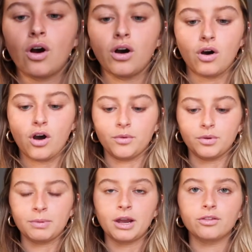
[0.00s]
all on
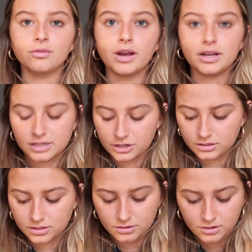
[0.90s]
with my other rings I
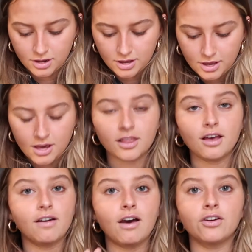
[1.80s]
just
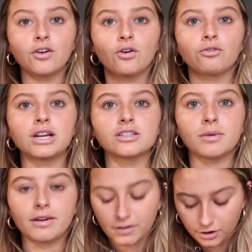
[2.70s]
love having gold rings on
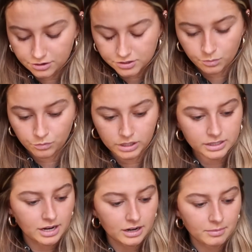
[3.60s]
my fingers, so I'm really
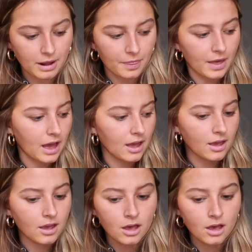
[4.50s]
excited about that.